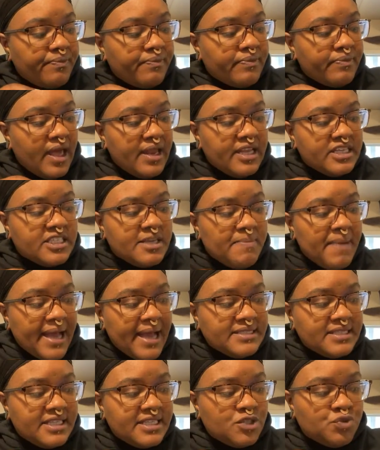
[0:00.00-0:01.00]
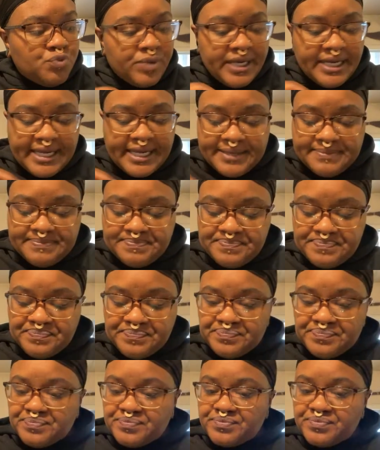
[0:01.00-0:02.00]
And let's get back to this reading.
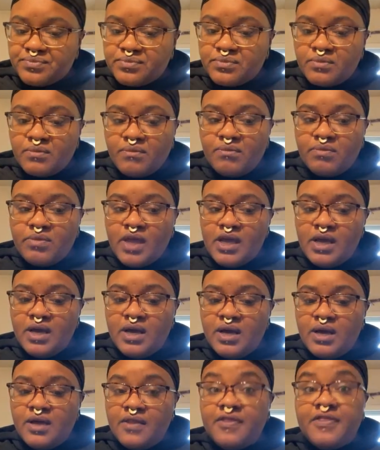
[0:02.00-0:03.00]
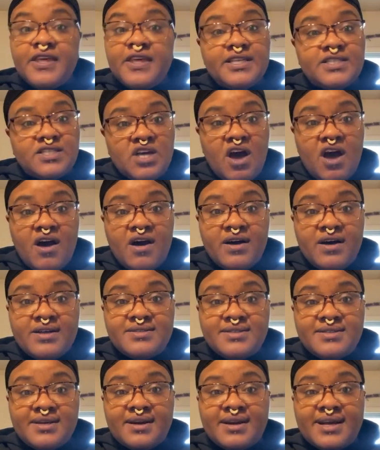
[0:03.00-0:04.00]
These
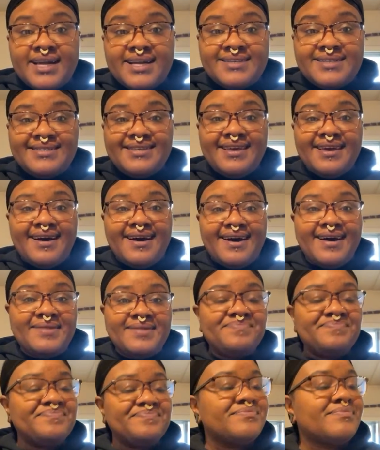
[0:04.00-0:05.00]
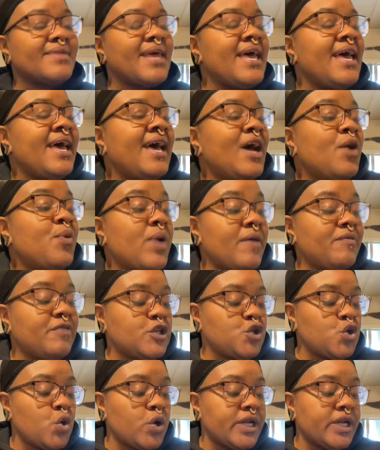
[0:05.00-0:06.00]
cards right here. We have the
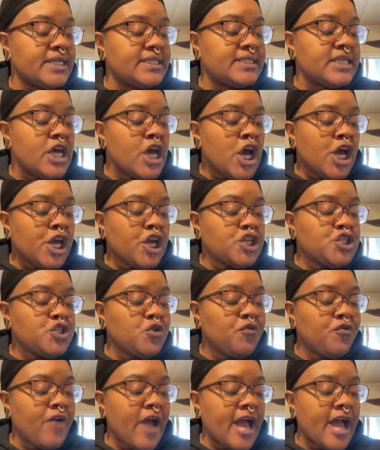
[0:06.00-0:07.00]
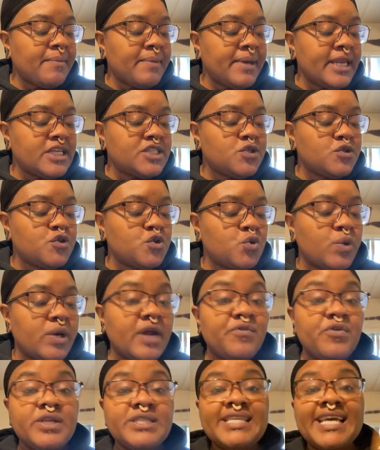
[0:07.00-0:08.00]
tortoise. You're too fragmented, so do
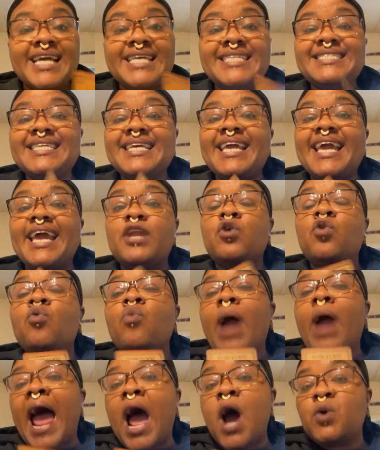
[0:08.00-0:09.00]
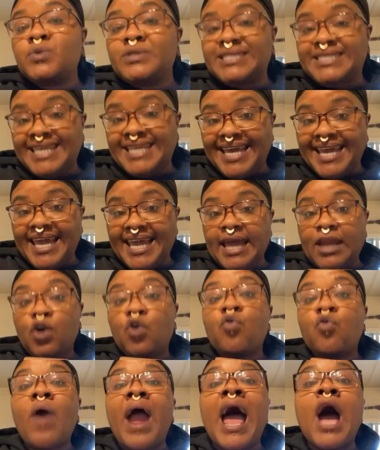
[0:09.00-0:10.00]
whatever it takes to get grounded.
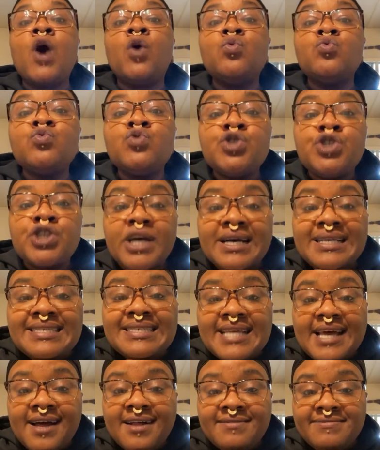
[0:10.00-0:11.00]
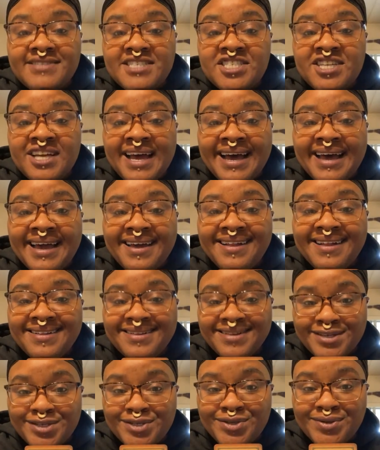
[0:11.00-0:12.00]
Ground yourself,
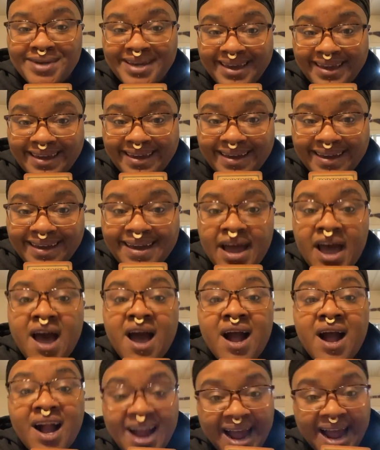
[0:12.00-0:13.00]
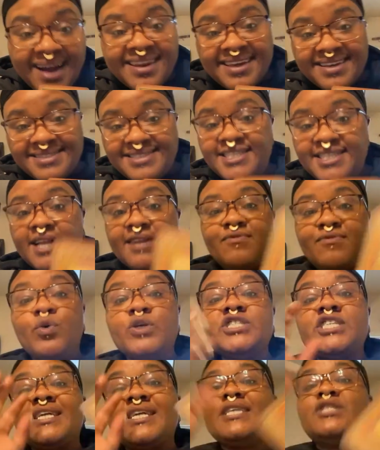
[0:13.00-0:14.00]
child, okay? Ground yourself.
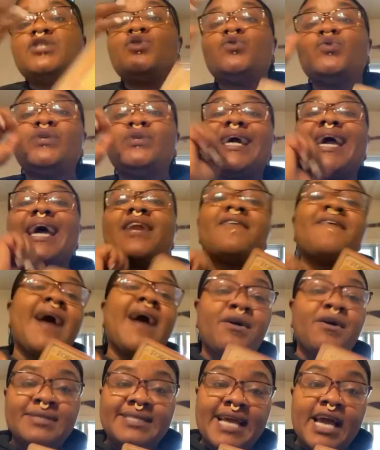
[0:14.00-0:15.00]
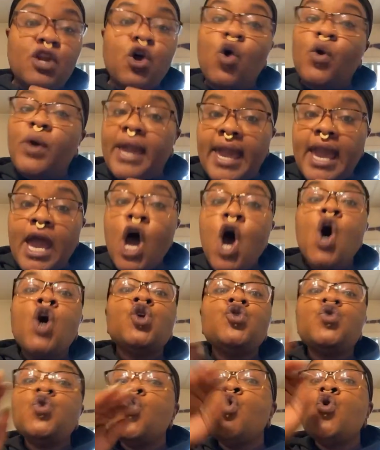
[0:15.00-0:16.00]
What you need to do to get grounded, okay?
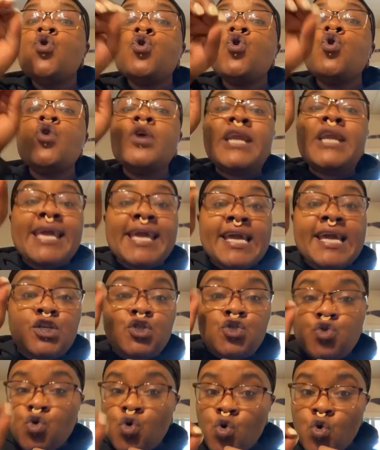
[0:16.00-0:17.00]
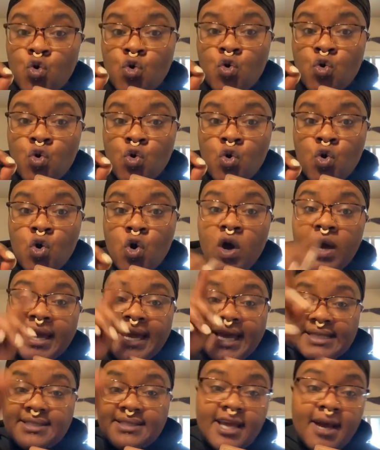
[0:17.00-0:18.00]
Do you need to
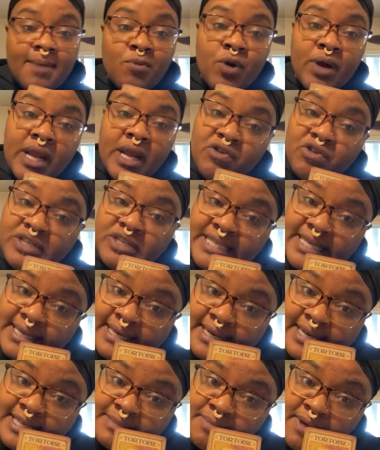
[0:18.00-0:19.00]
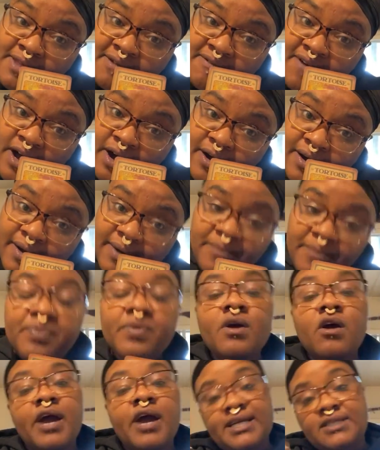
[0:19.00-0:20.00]
get to your morning routine in this motherfucker?
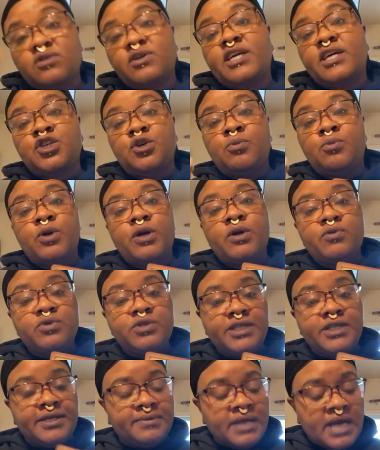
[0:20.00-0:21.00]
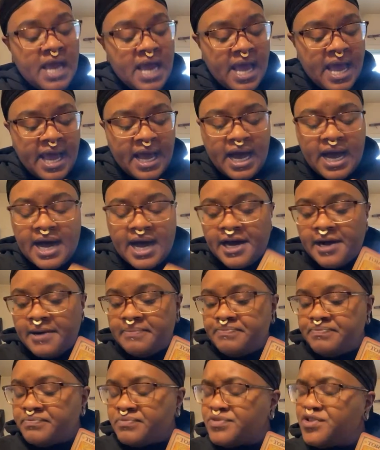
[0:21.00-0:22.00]
All right, so get to your morning routine. Do
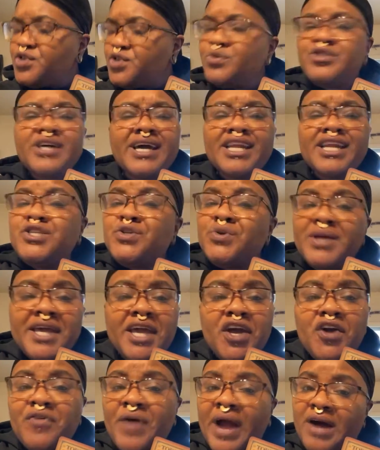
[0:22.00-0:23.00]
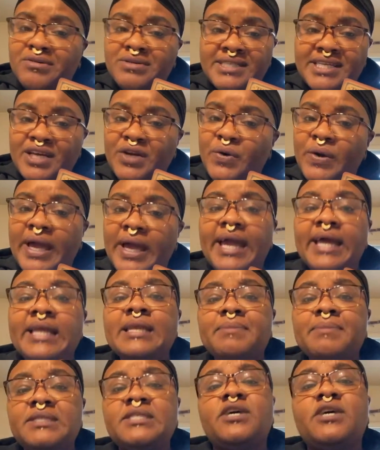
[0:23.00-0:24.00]
what you got to do to get grounded, okay?
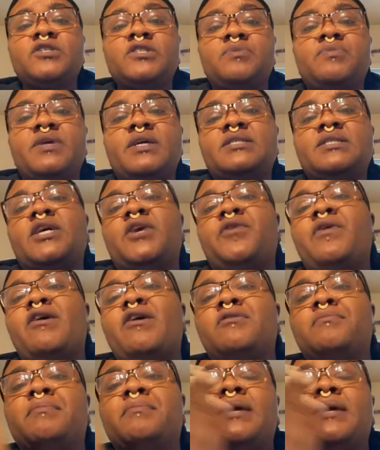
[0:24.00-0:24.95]
Let me tell you some things that ground